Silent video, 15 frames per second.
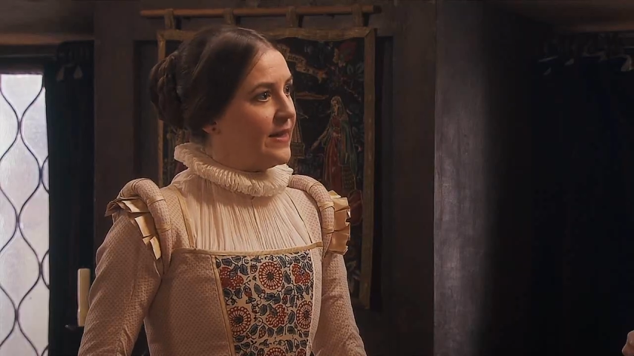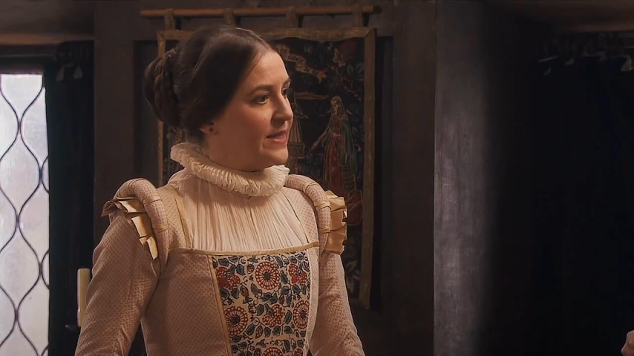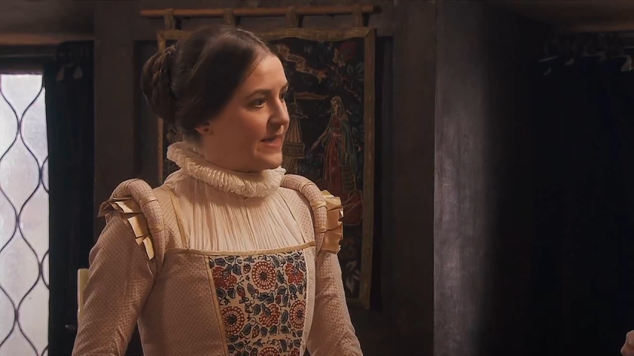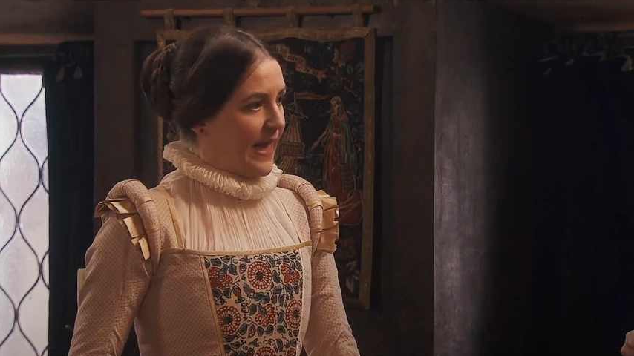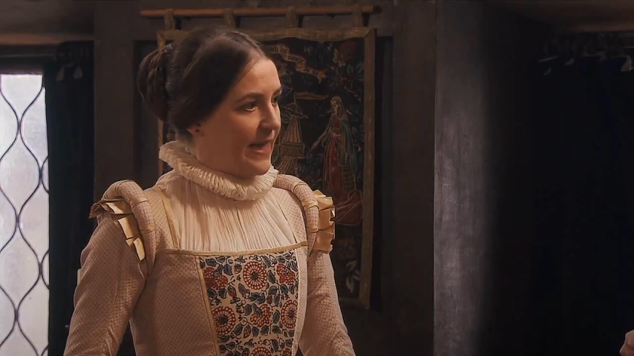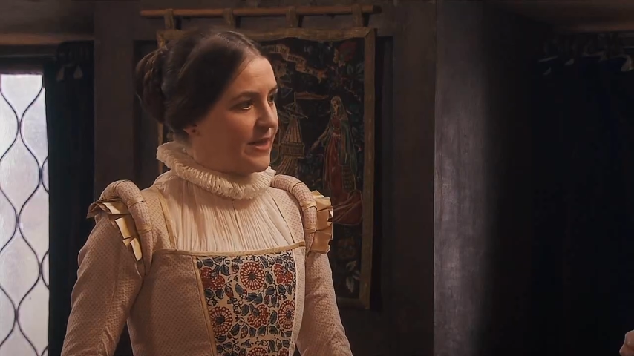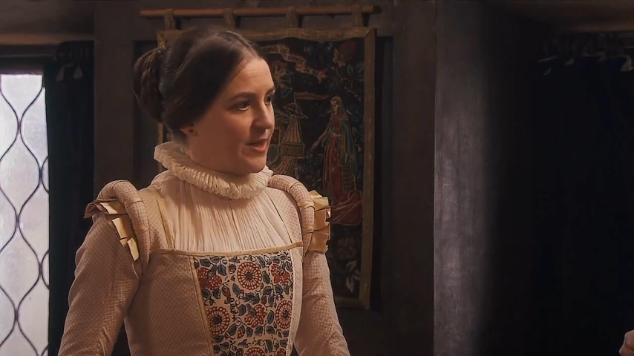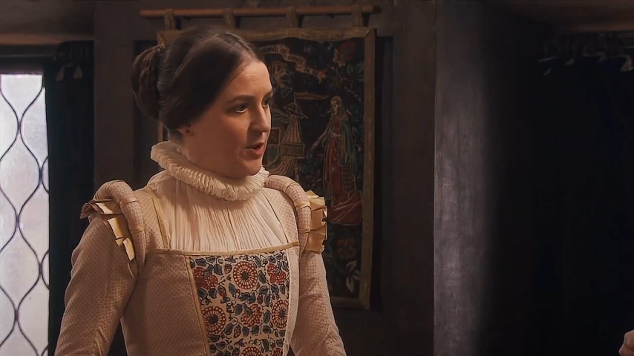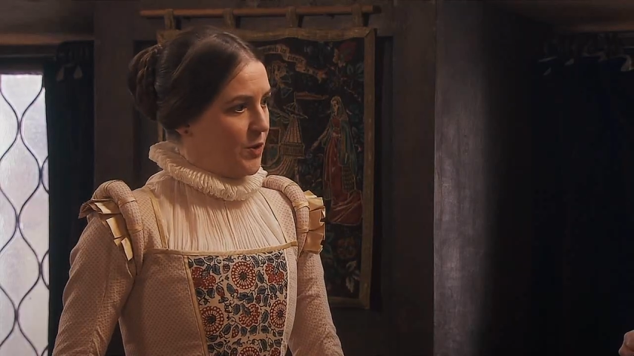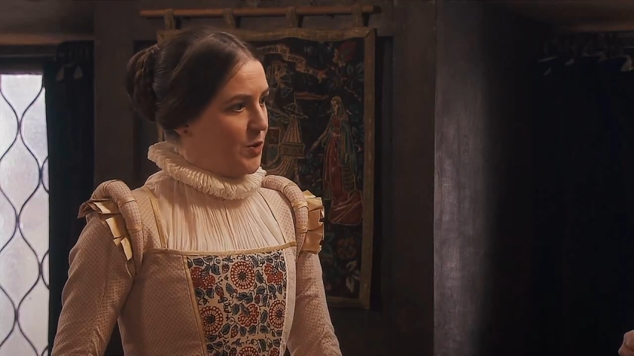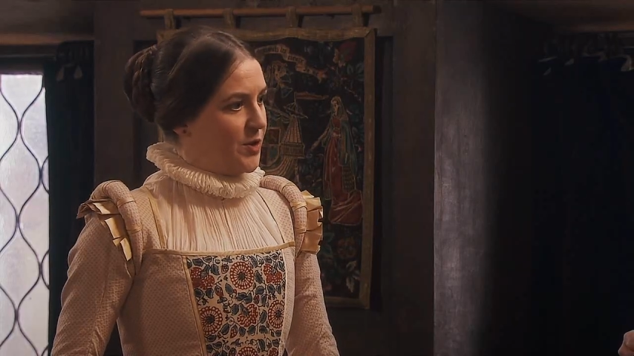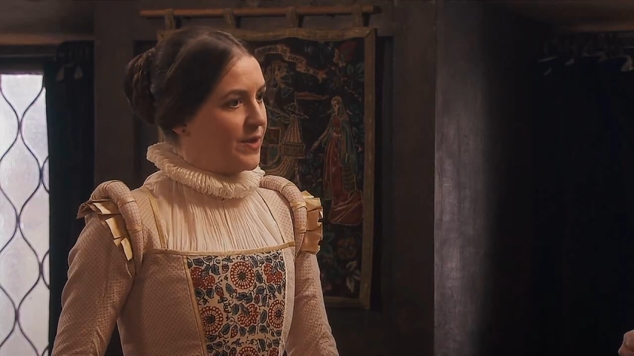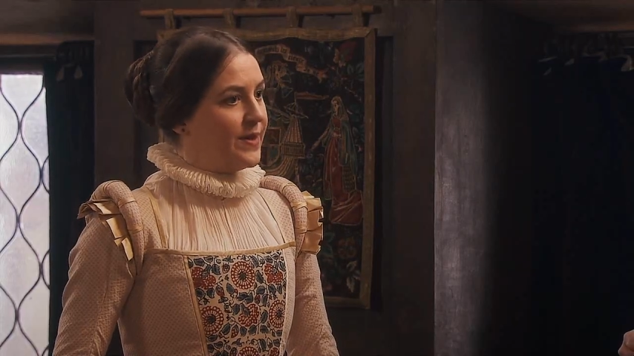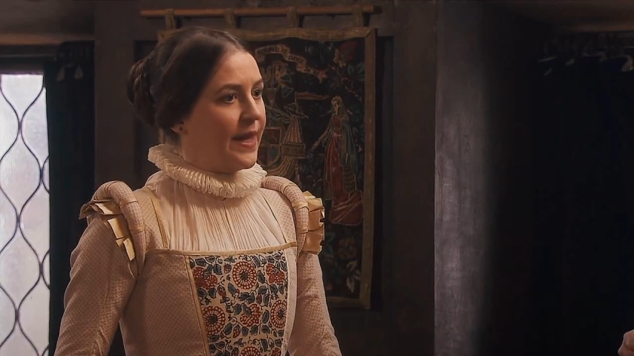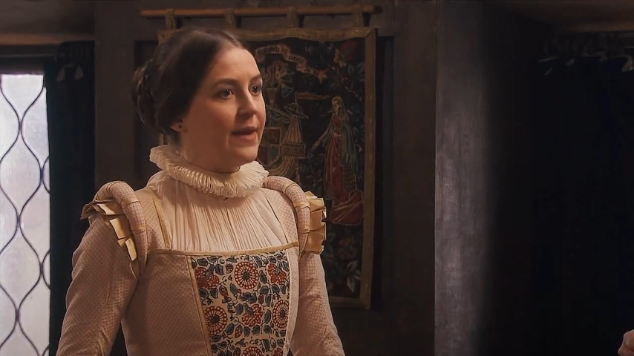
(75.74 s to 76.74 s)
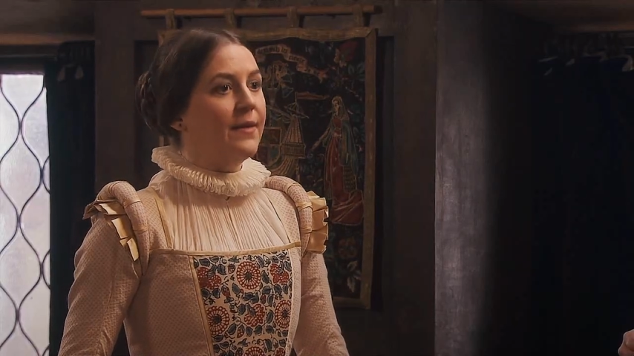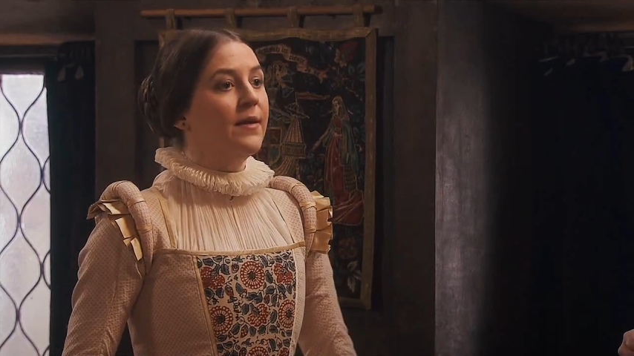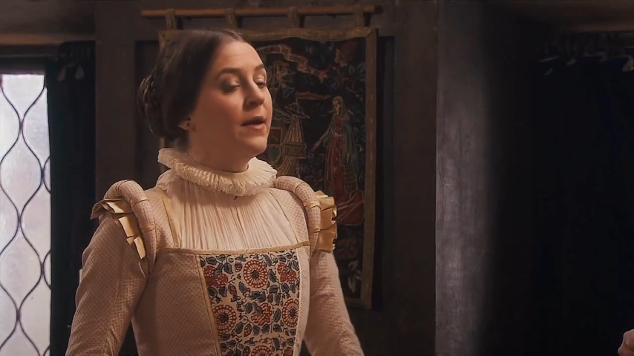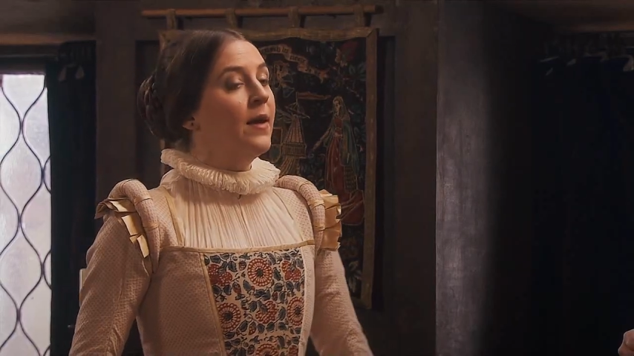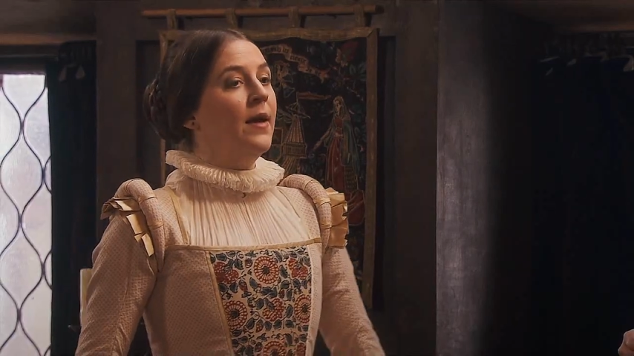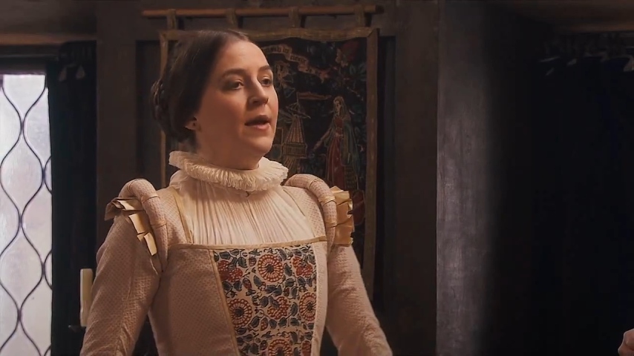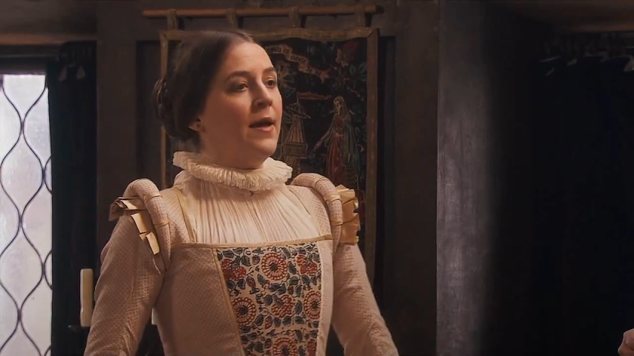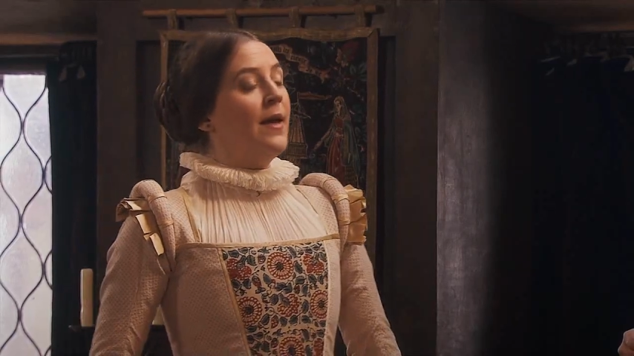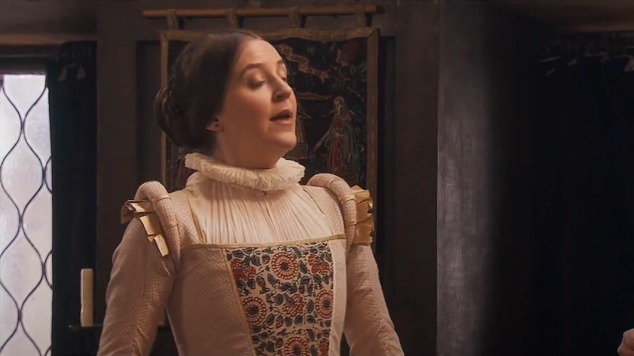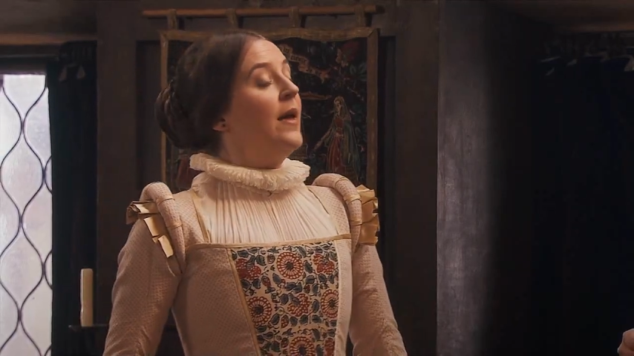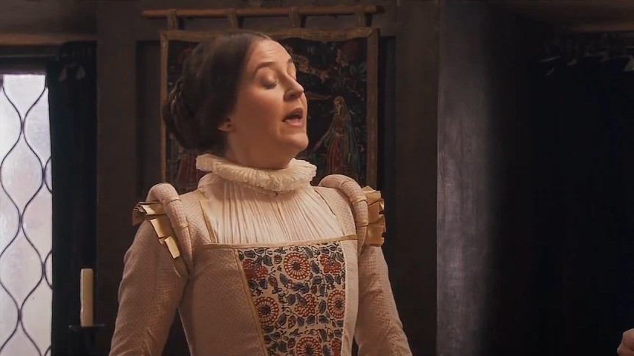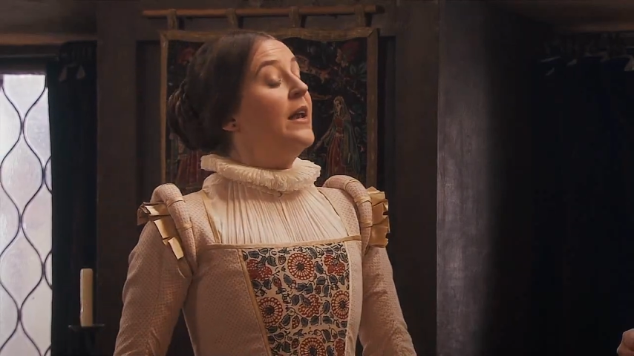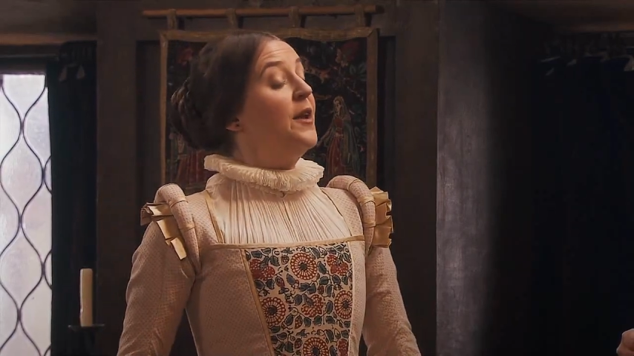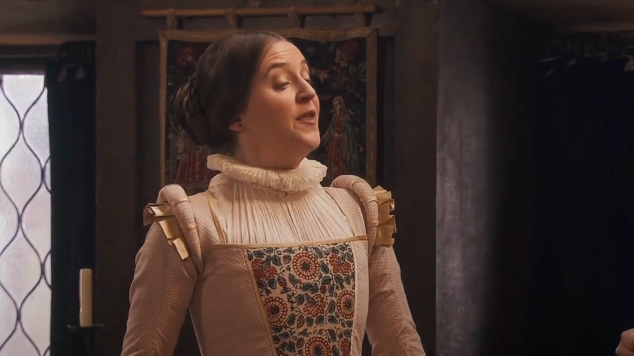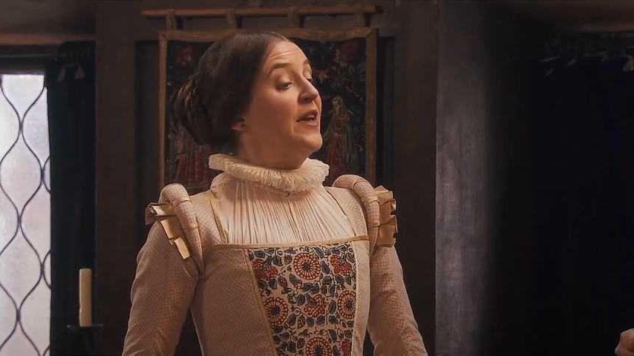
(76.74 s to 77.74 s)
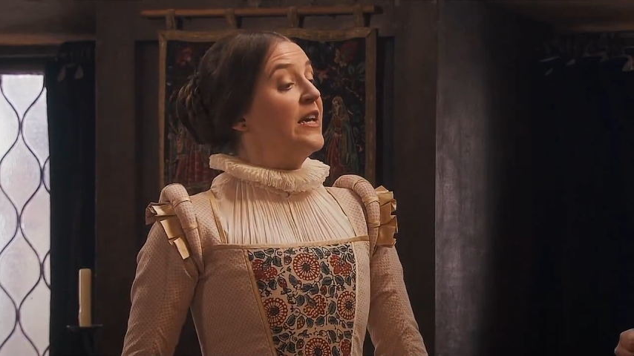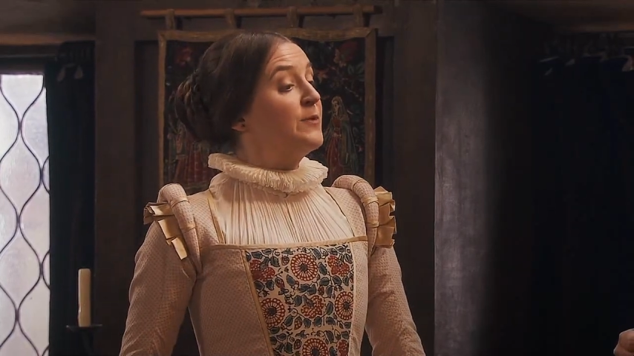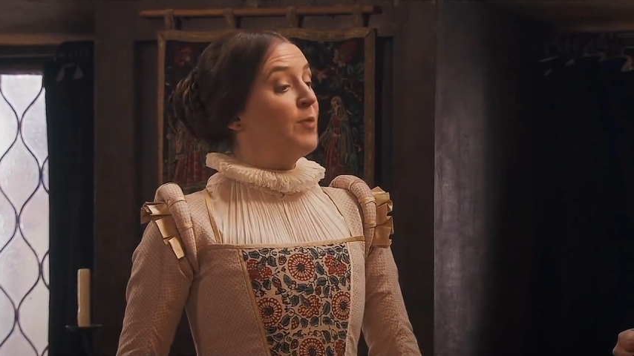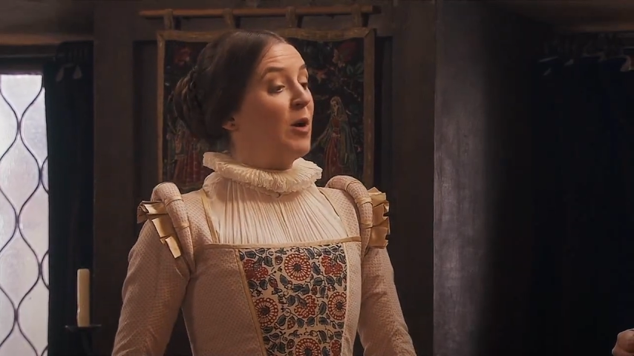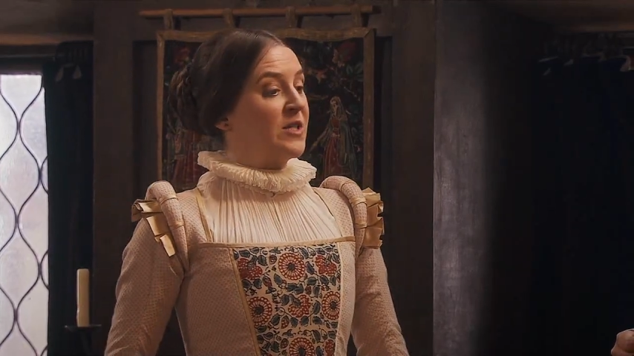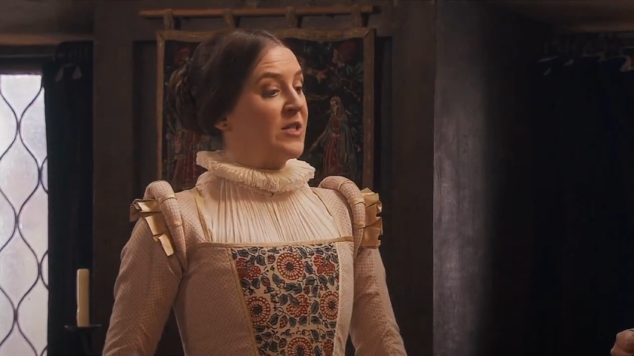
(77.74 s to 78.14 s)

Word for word: insane delusion, then Anything is